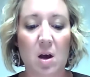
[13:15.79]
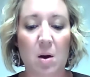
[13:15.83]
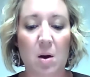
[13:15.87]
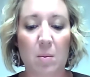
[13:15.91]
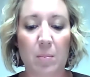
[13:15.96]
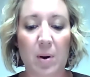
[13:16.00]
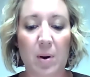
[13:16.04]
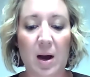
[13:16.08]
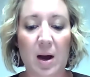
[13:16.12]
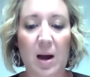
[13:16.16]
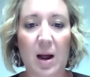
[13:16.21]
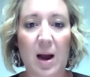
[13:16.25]

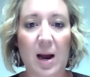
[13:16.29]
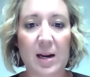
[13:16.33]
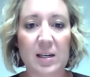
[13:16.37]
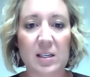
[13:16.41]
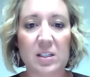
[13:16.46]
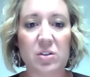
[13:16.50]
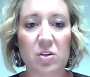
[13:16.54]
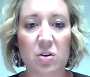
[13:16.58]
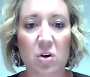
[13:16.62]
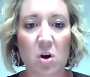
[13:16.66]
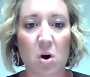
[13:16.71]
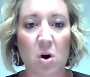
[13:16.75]
But I need
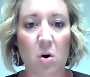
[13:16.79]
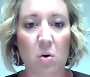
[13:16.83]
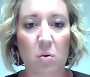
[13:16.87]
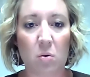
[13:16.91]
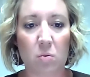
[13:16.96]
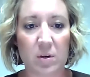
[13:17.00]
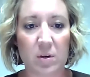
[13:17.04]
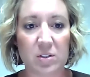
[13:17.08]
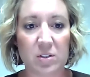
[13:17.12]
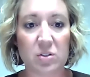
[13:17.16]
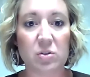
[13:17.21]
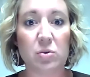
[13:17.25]
to know
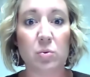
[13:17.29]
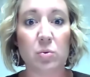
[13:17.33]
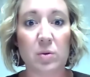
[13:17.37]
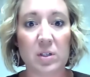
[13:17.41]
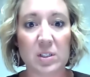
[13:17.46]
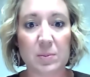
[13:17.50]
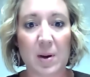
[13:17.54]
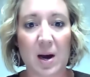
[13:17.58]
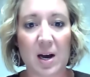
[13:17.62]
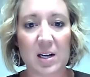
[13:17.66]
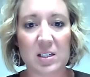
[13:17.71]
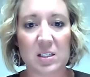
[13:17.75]
as soon as
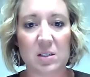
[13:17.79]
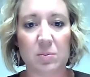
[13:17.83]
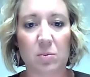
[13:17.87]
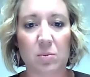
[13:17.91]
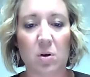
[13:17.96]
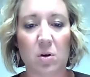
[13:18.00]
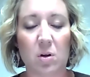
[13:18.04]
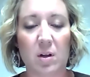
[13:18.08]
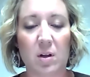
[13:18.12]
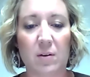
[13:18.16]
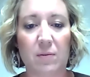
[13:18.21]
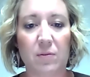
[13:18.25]

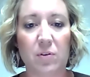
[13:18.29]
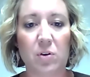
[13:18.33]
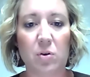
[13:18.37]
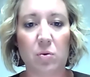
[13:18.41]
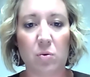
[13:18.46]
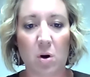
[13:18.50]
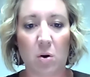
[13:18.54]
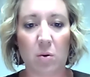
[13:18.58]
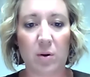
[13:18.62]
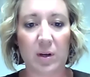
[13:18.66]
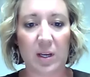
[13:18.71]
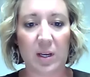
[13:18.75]
possible if you
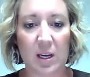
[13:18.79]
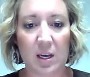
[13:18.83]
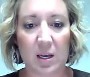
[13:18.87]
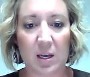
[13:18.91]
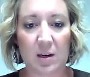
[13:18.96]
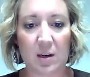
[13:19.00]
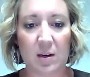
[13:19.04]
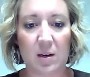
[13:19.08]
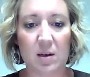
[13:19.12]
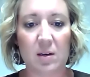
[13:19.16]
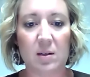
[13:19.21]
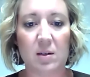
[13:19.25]
know a
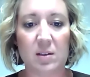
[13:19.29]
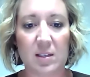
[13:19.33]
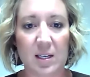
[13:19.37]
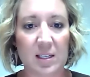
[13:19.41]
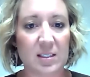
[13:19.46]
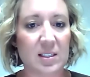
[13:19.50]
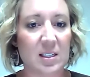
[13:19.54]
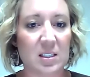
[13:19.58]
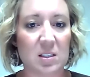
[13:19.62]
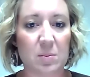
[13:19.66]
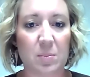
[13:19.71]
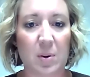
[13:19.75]
kid that
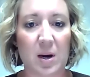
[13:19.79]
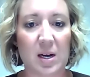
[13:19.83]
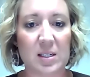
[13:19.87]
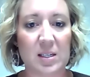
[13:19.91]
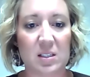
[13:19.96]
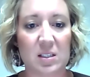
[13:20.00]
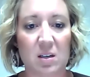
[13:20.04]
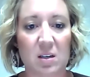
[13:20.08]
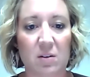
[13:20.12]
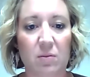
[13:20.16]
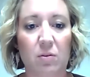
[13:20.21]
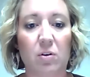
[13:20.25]
tested
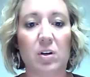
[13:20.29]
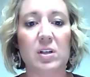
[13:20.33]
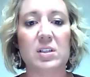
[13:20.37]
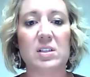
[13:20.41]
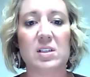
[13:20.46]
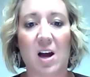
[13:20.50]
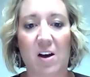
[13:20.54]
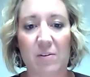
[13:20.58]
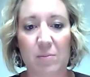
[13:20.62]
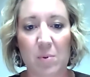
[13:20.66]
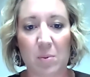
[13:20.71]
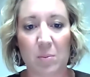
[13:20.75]
positive or a
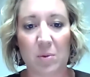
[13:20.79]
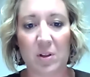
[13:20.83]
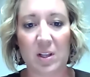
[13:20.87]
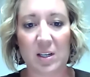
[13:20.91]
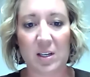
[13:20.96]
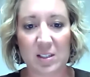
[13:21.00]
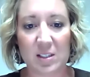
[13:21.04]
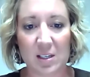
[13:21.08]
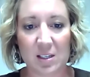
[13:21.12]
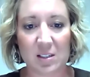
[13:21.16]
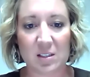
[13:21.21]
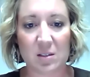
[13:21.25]
staff member that
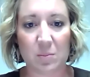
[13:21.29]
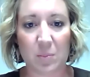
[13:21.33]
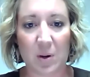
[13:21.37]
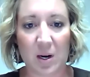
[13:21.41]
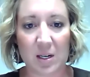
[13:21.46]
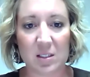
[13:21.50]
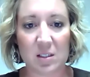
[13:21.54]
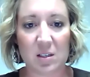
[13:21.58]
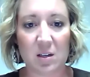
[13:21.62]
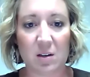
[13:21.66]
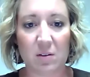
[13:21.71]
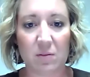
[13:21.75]
tested
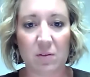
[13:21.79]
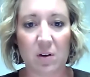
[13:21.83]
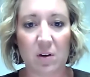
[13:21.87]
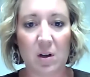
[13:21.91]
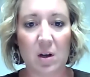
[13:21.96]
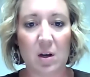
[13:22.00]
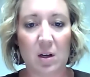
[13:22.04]
positive,